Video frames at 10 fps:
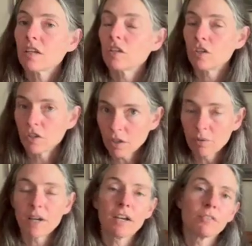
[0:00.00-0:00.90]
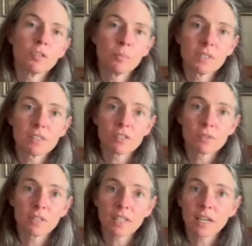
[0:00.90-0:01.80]
No, I have no business
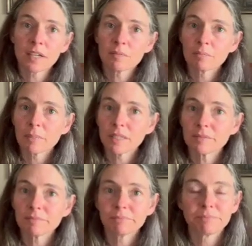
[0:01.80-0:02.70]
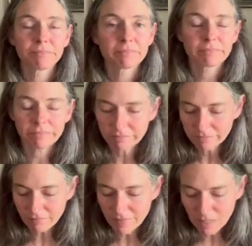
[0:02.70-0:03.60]
doing that, but
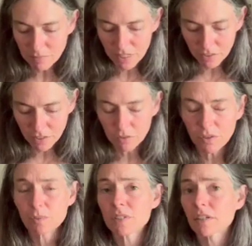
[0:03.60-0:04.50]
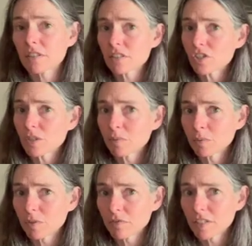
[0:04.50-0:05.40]
I'm telling you, the Wisconsin Sheep and
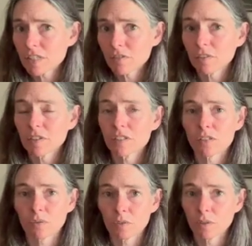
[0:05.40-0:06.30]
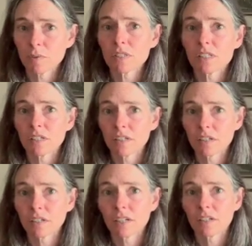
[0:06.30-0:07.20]
Wool Festival is only once a
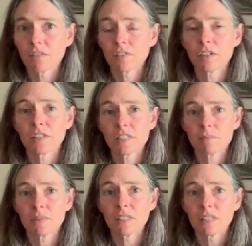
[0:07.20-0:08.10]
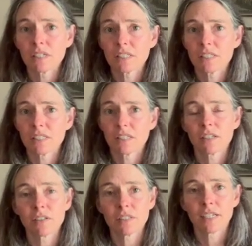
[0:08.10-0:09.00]
year, and if there is something that I see
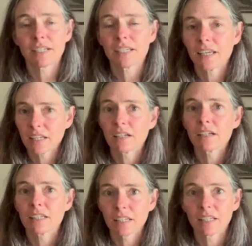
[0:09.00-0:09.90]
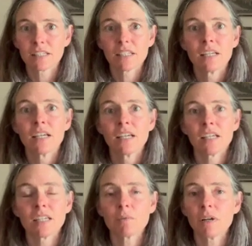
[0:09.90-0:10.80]
there that I cannot get
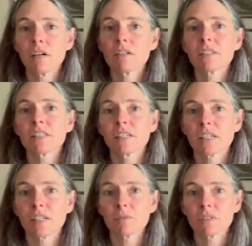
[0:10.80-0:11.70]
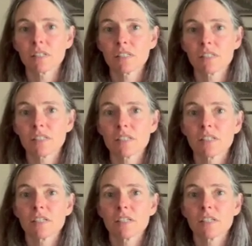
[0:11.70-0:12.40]
anywhere else, that I can't resist,